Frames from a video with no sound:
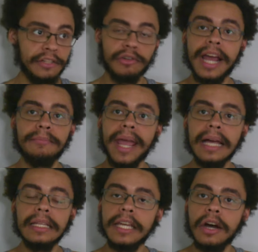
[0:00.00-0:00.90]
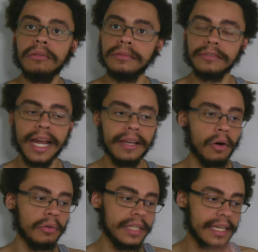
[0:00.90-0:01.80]
I tried paleo,
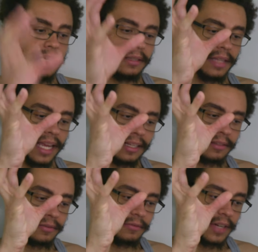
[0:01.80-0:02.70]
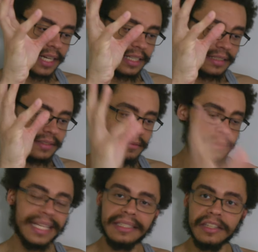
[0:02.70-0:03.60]
right? Only, like,
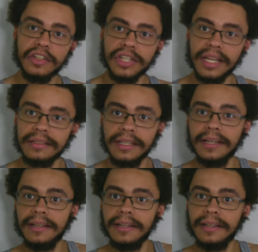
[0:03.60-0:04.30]
fucking meats and shit.